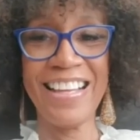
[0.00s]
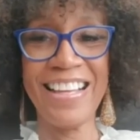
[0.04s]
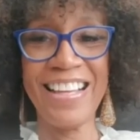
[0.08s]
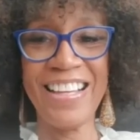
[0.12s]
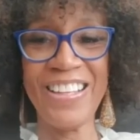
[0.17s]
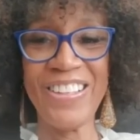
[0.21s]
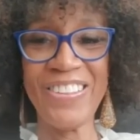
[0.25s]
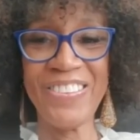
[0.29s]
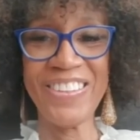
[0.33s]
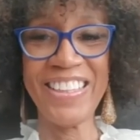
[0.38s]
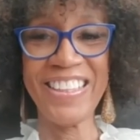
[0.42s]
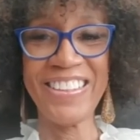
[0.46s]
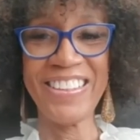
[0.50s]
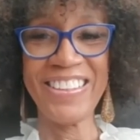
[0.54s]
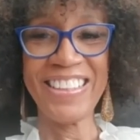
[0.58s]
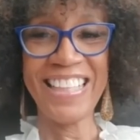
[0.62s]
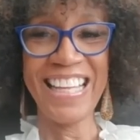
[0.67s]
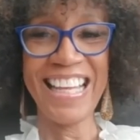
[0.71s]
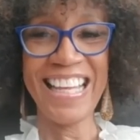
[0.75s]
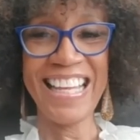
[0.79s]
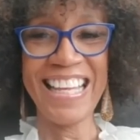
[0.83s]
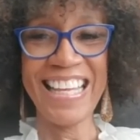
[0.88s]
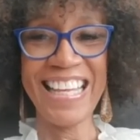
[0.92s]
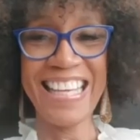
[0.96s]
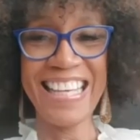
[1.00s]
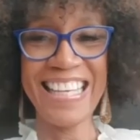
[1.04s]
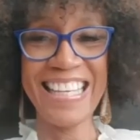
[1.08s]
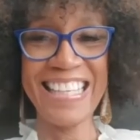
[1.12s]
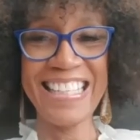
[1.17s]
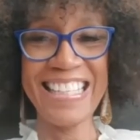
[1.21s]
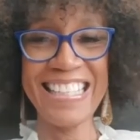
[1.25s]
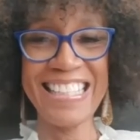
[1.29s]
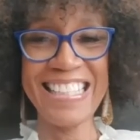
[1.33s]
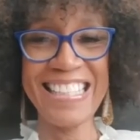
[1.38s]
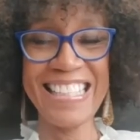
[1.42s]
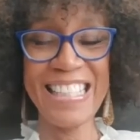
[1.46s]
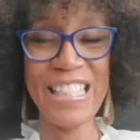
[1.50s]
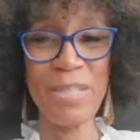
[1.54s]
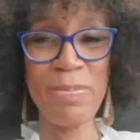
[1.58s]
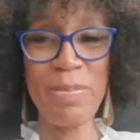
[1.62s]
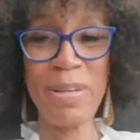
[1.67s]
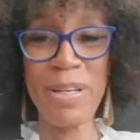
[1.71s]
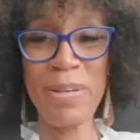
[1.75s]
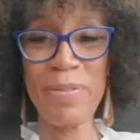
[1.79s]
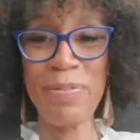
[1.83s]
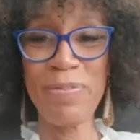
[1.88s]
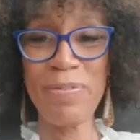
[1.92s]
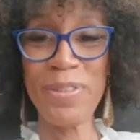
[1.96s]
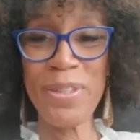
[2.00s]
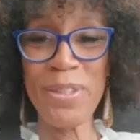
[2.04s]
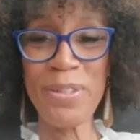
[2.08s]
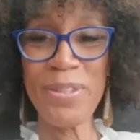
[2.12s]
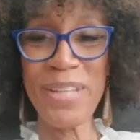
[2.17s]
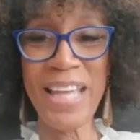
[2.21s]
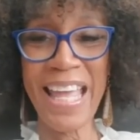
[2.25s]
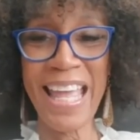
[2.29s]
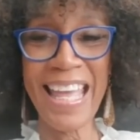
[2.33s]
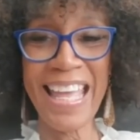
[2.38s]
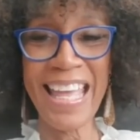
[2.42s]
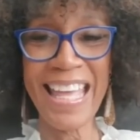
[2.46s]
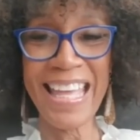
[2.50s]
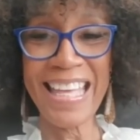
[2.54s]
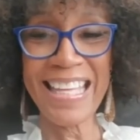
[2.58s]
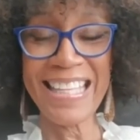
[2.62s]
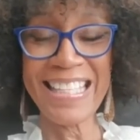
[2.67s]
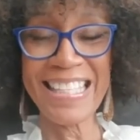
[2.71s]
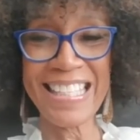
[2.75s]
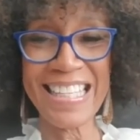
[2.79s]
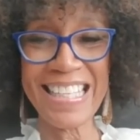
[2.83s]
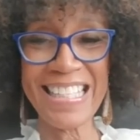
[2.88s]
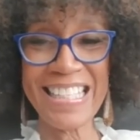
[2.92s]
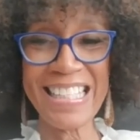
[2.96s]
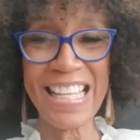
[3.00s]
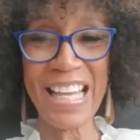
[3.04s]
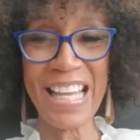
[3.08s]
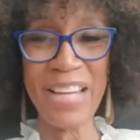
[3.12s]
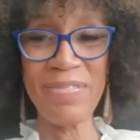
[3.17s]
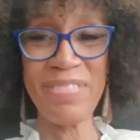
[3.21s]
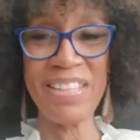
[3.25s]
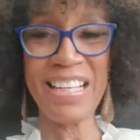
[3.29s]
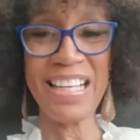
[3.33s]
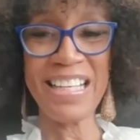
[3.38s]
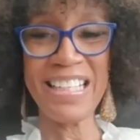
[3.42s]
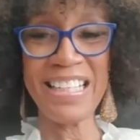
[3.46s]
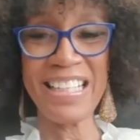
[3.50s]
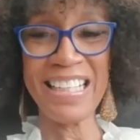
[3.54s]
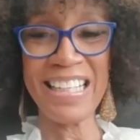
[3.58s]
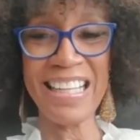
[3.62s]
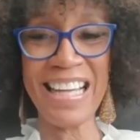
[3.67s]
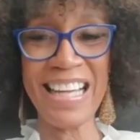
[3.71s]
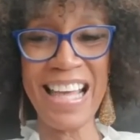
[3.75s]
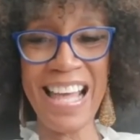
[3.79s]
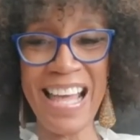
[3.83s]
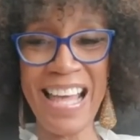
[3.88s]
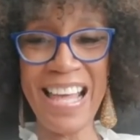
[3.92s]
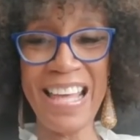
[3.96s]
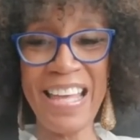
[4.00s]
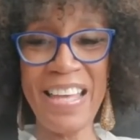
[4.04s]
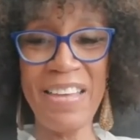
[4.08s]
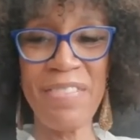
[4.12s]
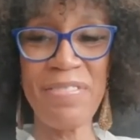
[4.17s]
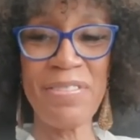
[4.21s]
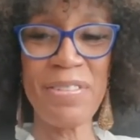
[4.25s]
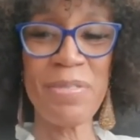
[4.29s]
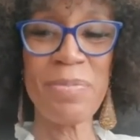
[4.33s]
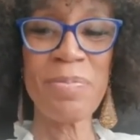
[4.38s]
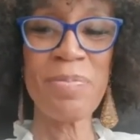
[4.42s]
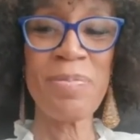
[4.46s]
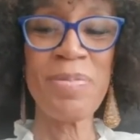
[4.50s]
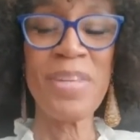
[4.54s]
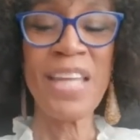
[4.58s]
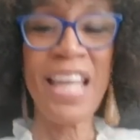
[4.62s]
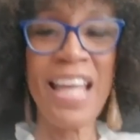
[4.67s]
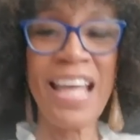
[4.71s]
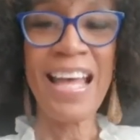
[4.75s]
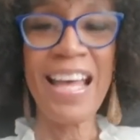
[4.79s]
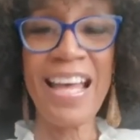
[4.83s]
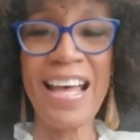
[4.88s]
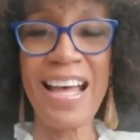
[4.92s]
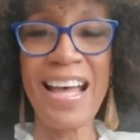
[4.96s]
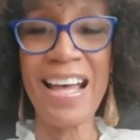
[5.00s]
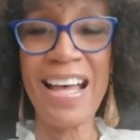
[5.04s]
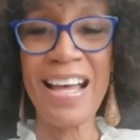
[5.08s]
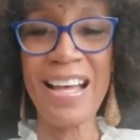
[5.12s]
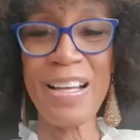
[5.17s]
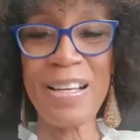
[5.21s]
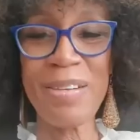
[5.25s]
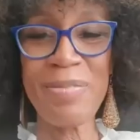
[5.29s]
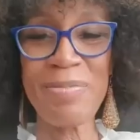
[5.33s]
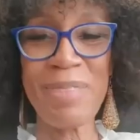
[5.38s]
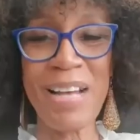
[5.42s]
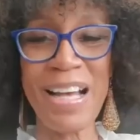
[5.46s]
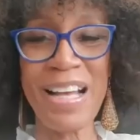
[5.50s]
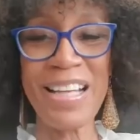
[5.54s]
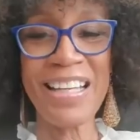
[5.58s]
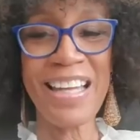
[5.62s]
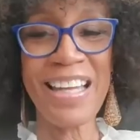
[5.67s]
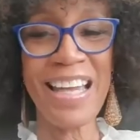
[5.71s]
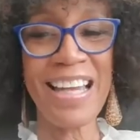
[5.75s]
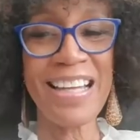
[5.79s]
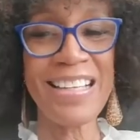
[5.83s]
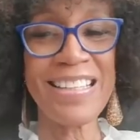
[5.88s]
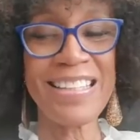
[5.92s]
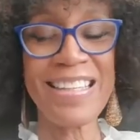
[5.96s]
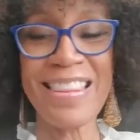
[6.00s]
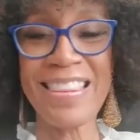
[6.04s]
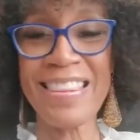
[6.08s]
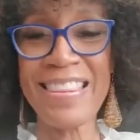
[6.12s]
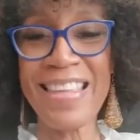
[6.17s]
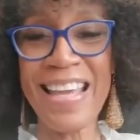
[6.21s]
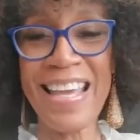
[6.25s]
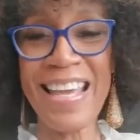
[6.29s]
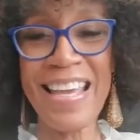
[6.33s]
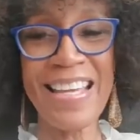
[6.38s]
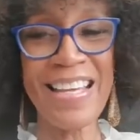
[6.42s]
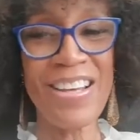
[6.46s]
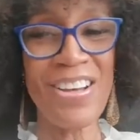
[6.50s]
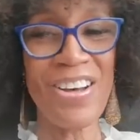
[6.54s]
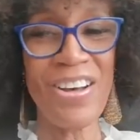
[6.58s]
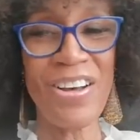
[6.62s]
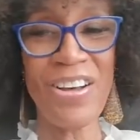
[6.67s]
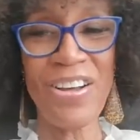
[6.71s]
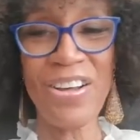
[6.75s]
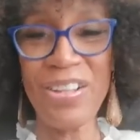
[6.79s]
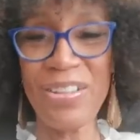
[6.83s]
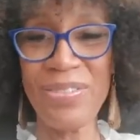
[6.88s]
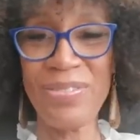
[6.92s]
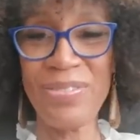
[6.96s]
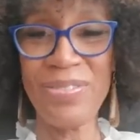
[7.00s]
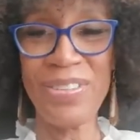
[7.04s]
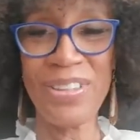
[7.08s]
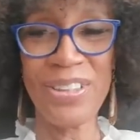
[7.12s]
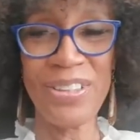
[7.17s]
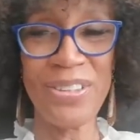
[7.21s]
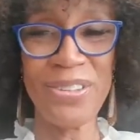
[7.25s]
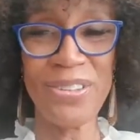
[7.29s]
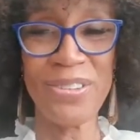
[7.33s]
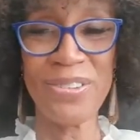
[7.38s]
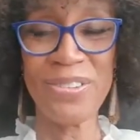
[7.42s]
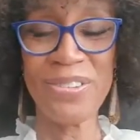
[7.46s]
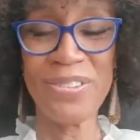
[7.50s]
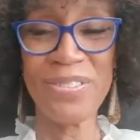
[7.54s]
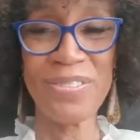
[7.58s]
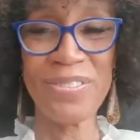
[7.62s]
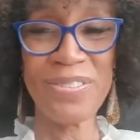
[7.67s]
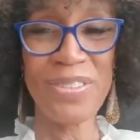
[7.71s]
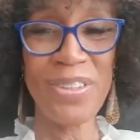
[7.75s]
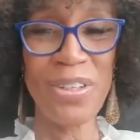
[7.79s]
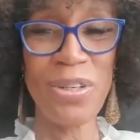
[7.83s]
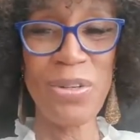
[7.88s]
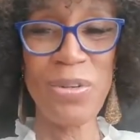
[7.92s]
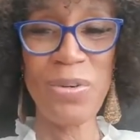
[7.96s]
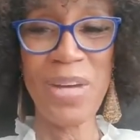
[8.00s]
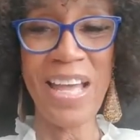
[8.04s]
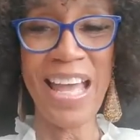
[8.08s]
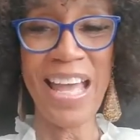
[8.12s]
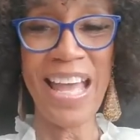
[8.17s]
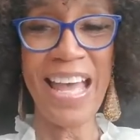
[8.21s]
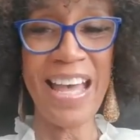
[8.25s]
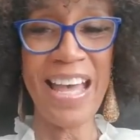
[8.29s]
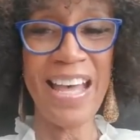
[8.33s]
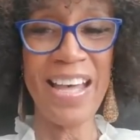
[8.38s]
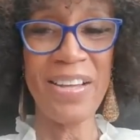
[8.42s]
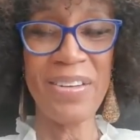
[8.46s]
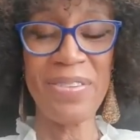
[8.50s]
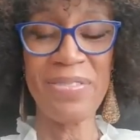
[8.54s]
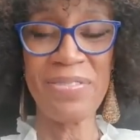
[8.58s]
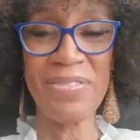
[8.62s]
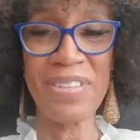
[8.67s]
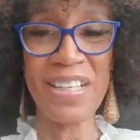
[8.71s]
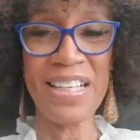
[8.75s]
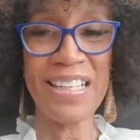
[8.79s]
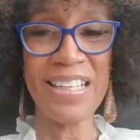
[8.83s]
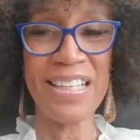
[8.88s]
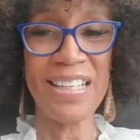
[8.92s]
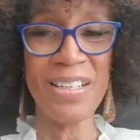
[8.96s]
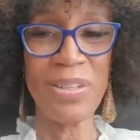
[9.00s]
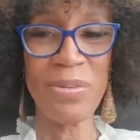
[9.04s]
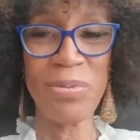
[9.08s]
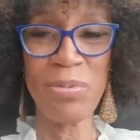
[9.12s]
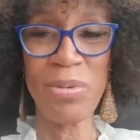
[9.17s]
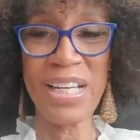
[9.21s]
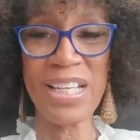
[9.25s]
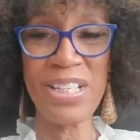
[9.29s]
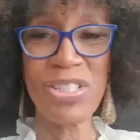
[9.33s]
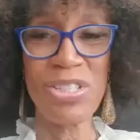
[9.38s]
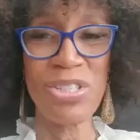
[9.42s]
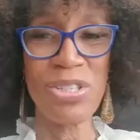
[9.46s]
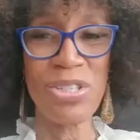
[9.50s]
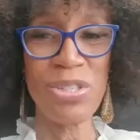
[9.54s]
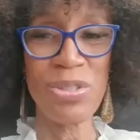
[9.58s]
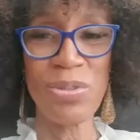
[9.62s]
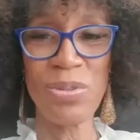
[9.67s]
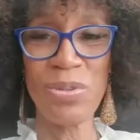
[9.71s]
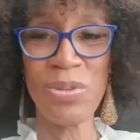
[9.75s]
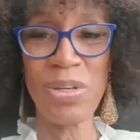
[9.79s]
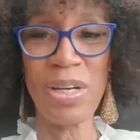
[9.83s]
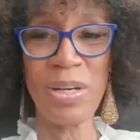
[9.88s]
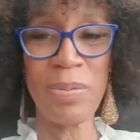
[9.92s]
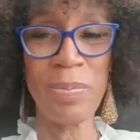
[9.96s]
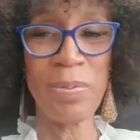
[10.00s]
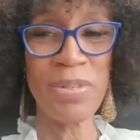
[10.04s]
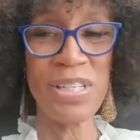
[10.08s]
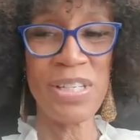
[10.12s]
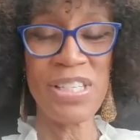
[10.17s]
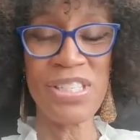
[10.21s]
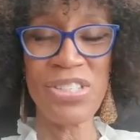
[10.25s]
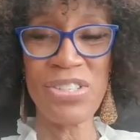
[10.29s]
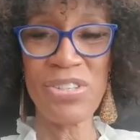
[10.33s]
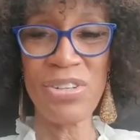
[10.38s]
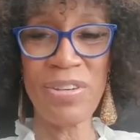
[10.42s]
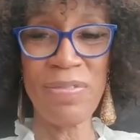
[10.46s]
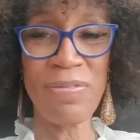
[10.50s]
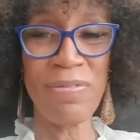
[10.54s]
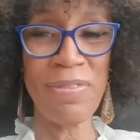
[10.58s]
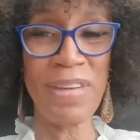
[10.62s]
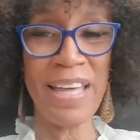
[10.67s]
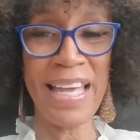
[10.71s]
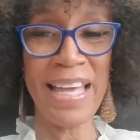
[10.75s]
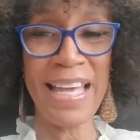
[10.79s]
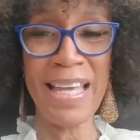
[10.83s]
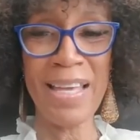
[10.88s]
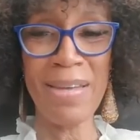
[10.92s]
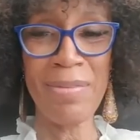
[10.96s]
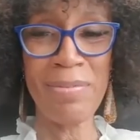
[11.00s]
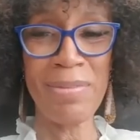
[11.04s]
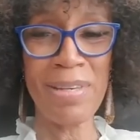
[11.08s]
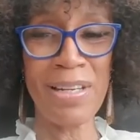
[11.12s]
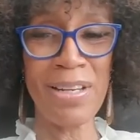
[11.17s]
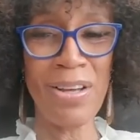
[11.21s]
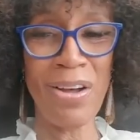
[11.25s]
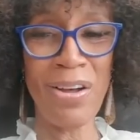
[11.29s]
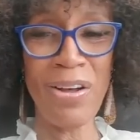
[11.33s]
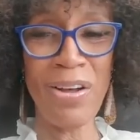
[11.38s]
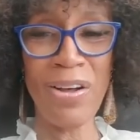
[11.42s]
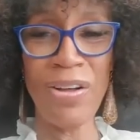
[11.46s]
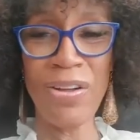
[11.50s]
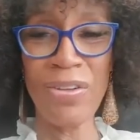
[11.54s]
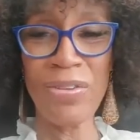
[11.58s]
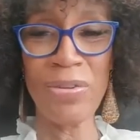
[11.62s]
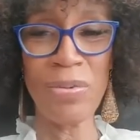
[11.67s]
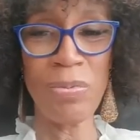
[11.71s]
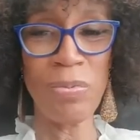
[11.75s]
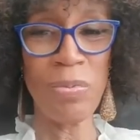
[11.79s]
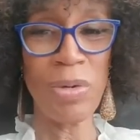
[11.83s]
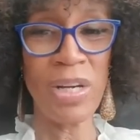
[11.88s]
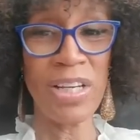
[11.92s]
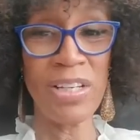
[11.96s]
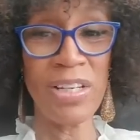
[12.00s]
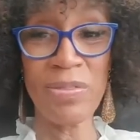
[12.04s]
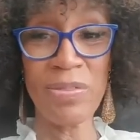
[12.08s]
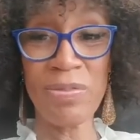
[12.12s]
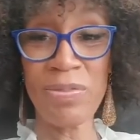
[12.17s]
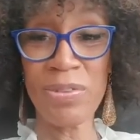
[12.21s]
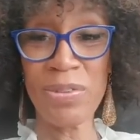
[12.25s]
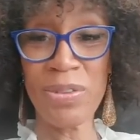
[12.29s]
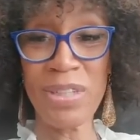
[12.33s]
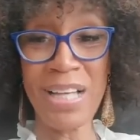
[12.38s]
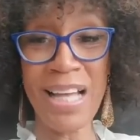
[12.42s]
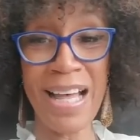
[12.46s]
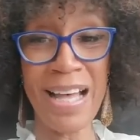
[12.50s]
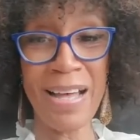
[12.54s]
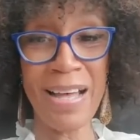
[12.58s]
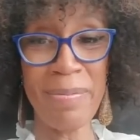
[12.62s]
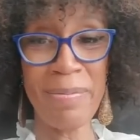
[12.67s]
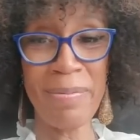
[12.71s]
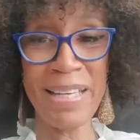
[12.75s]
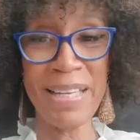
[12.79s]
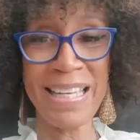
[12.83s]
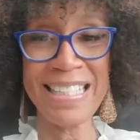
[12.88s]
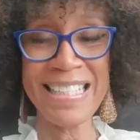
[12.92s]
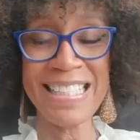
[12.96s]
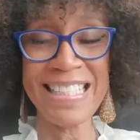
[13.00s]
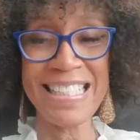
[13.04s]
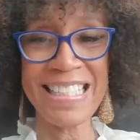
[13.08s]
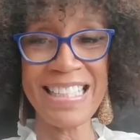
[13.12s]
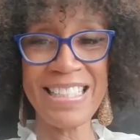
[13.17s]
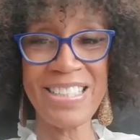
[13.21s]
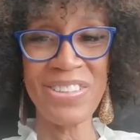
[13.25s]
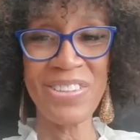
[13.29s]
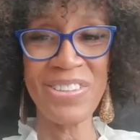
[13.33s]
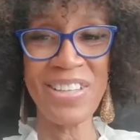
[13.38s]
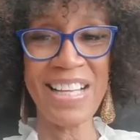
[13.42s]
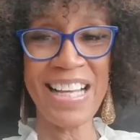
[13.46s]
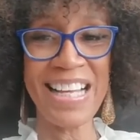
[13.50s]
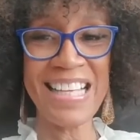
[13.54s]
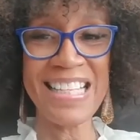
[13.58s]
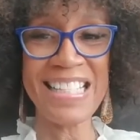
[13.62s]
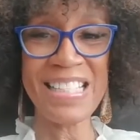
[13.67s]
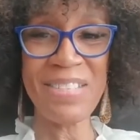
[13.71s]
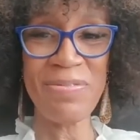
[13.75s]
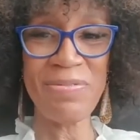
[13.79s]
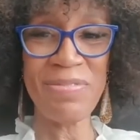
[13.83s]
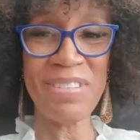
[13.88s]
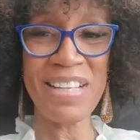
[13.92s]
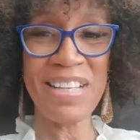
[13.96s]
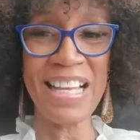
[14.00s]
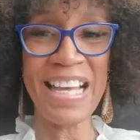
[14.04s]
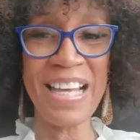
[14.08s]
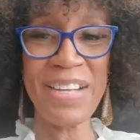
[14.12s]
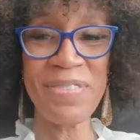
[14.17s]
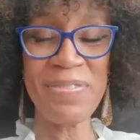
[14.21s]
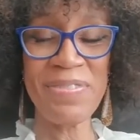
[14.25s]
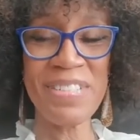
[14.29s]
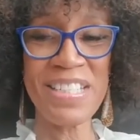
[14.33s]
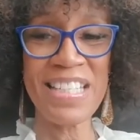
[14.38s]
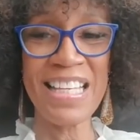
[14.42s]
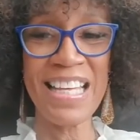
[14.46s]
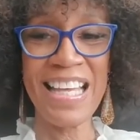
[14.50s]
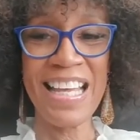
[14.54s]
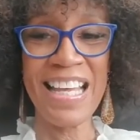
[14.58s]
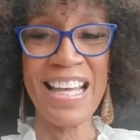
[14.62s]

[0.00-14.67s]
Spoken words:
Hello there, guys. It's been a few days since I've done an alive. I'd like to thank all of you who have went to a prisoner of fame and all the wonderful comments that you guys have left